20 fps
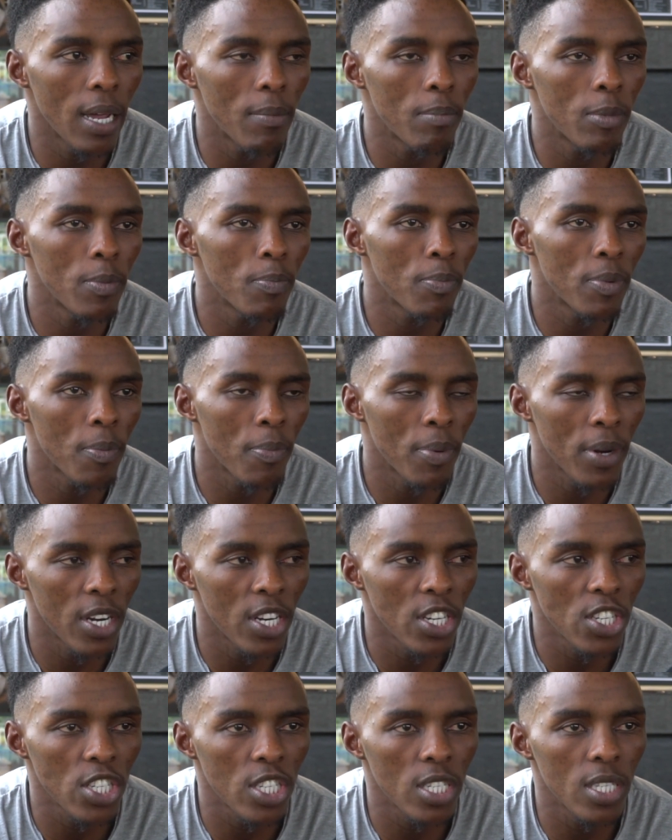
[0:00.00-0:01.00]
I'm on
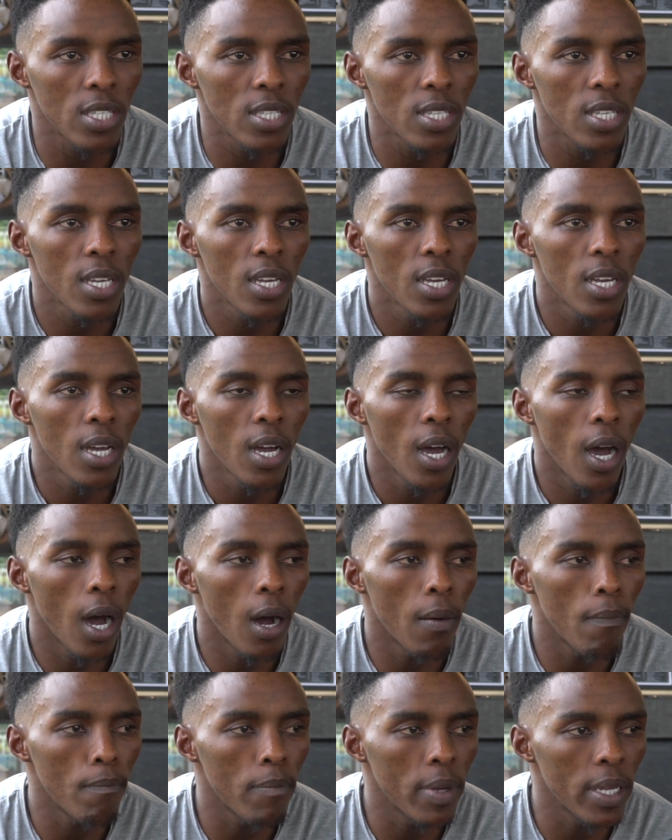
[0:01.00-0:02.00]
preparations.
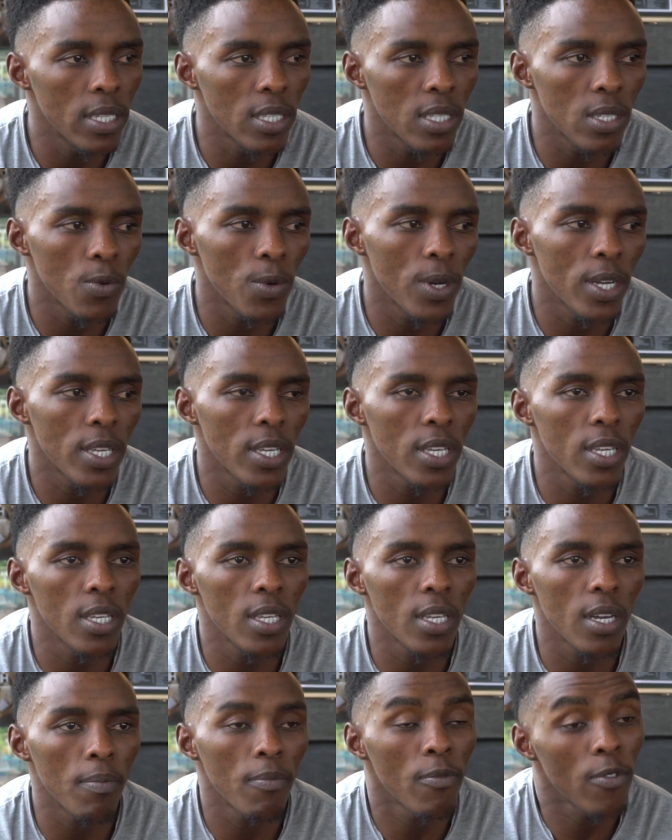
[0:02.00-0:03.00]
I'm busy
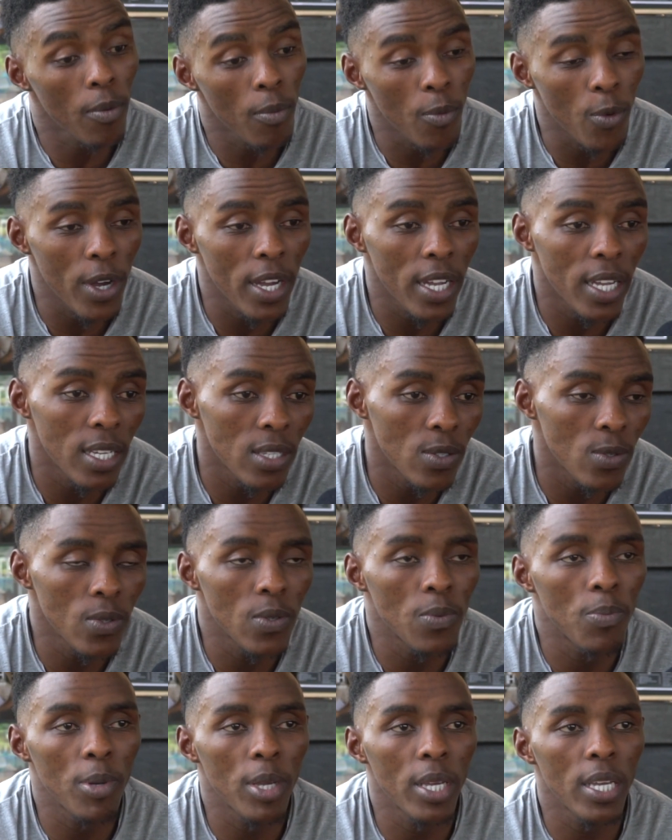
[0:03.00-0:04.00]
working. I'm from work as you
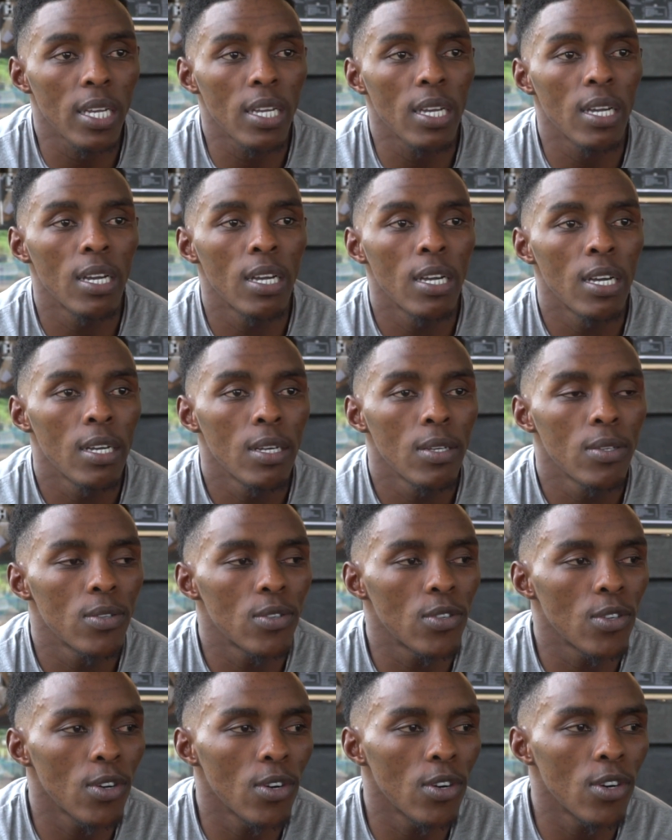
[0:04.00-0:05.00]
speak.
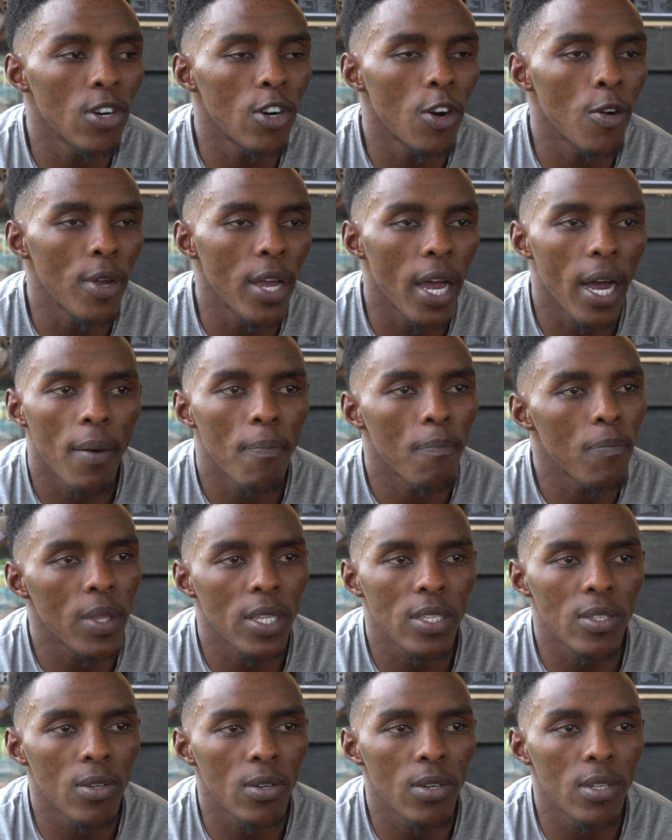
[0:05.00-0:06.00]
So yeah,
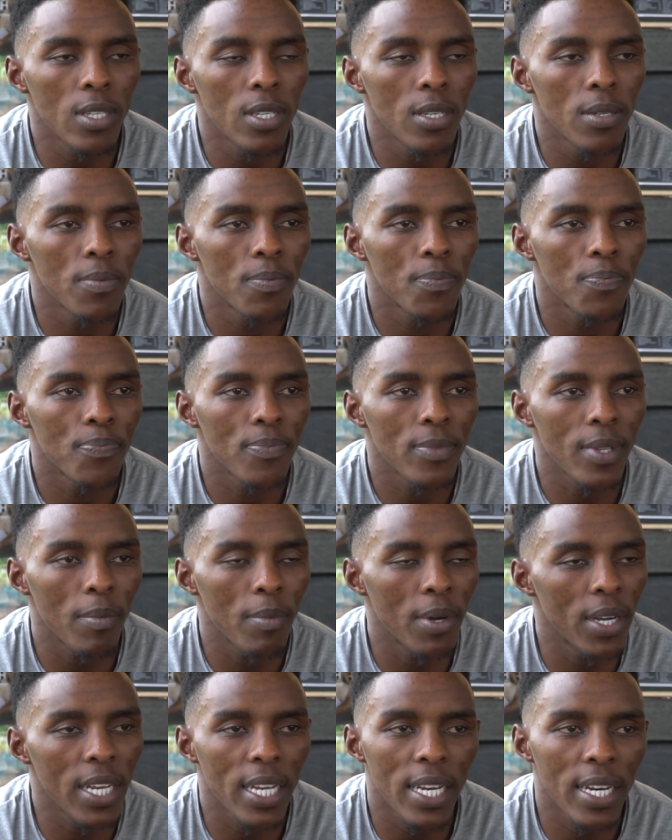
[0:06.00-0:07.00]
it's good.
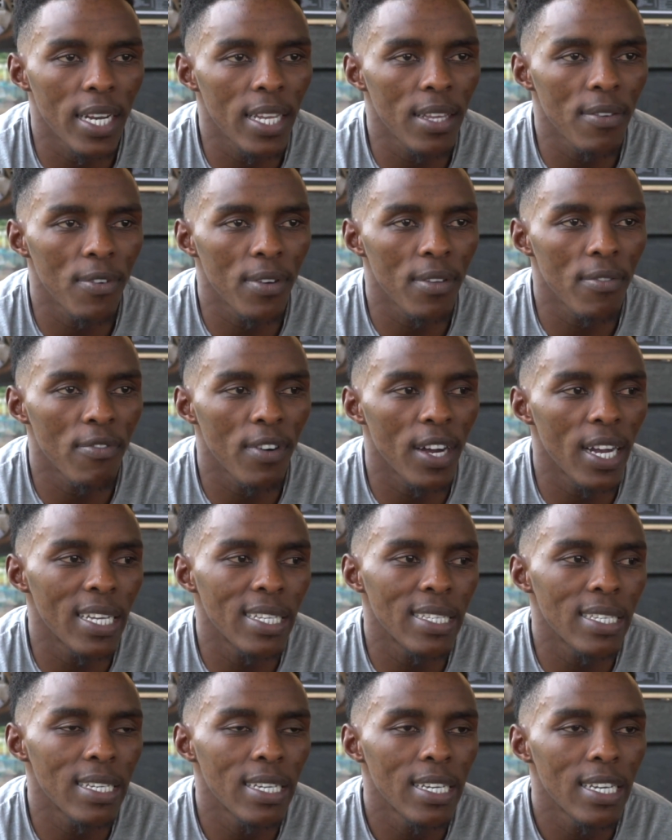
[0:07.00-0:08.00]
I'm getting ready for the
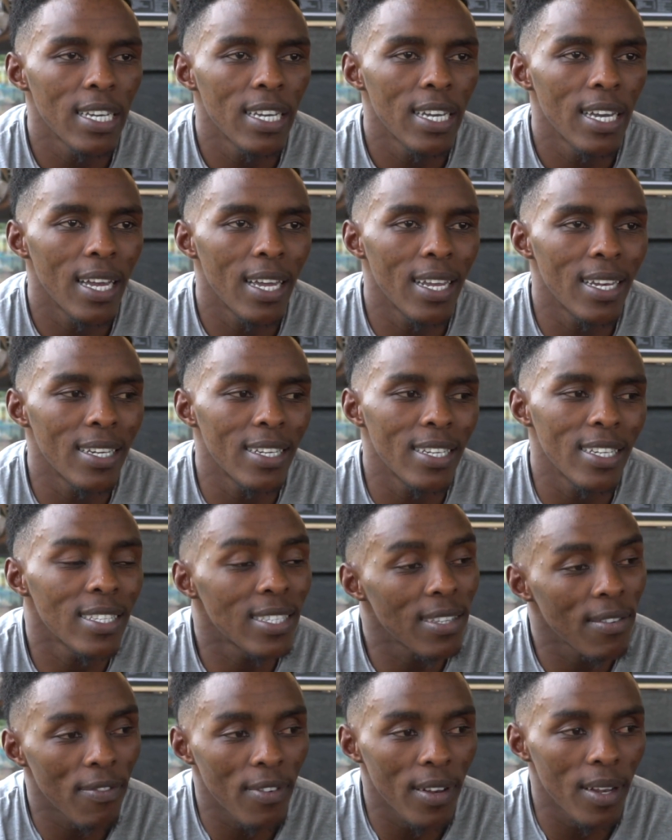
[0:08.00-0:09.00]
fight, and
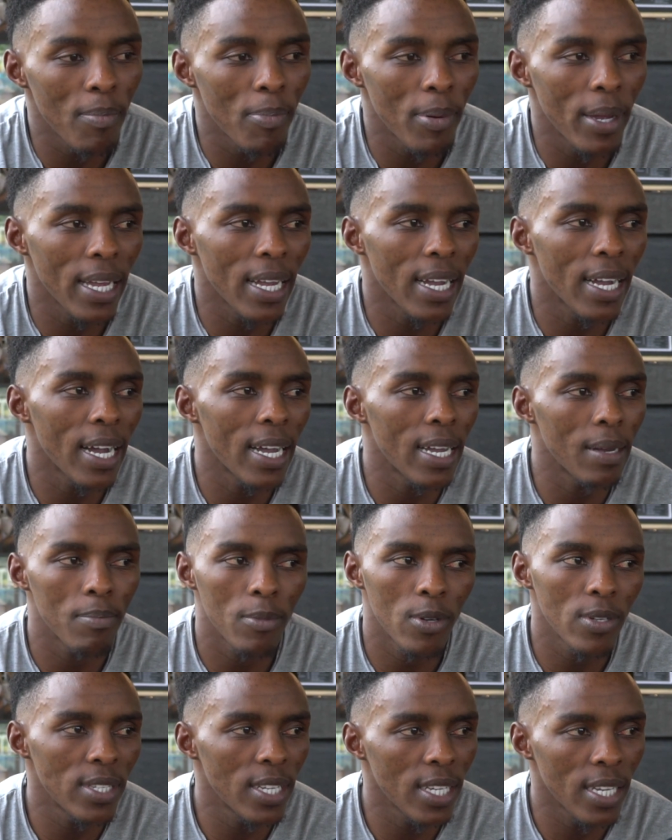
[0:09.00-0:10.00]
it's a Philippine guy. I'm
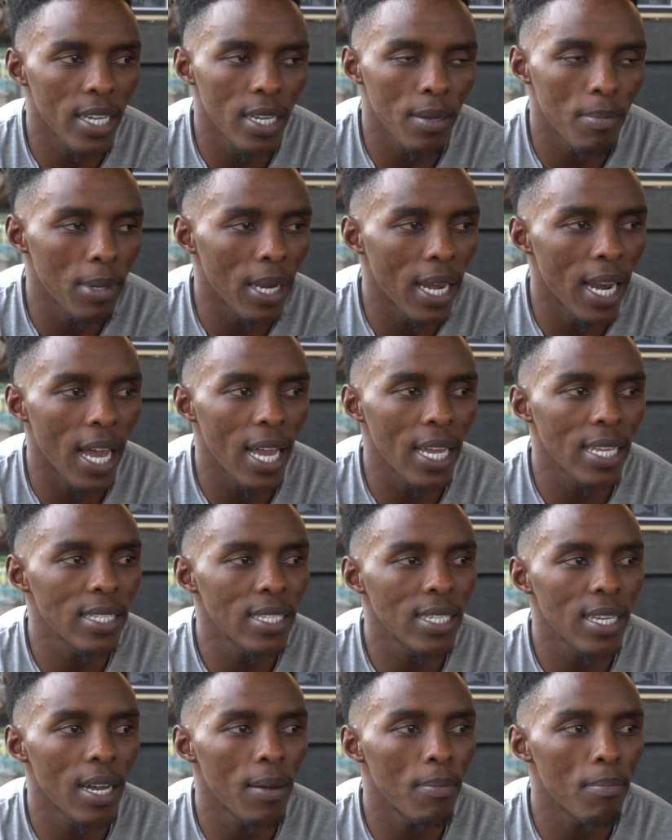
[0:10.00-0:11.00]
not taking him
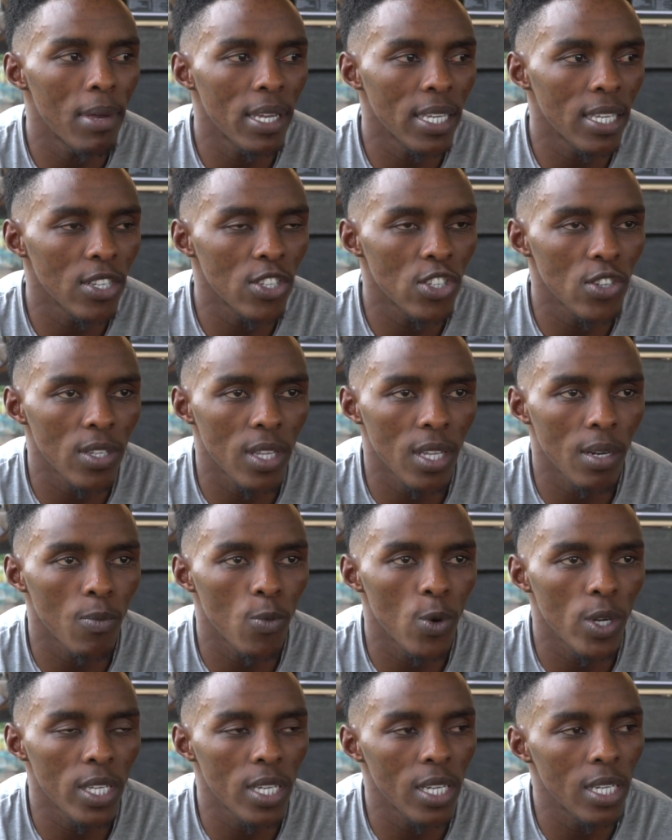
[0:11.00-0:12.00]
light. I'm making sure that I'm
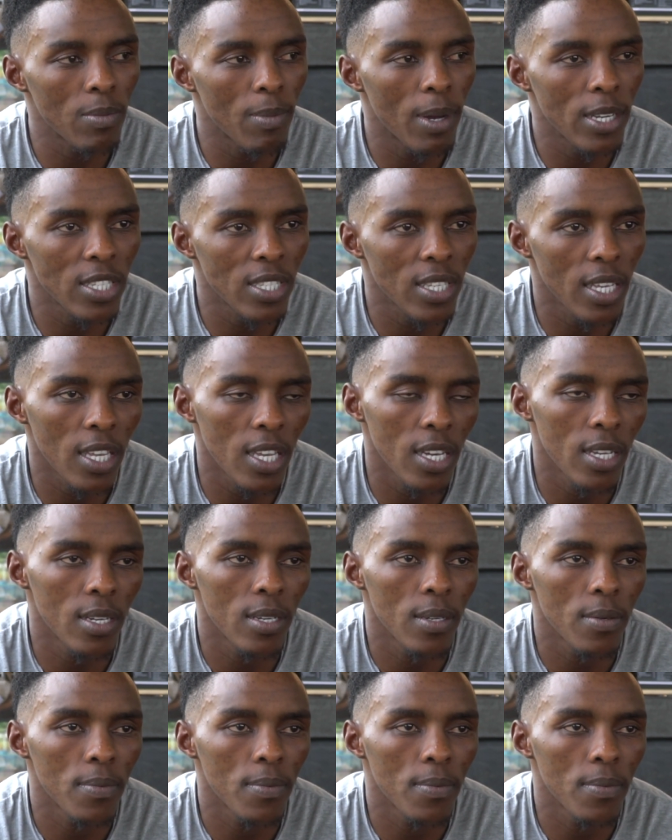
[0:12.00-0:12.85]
working as much as I can.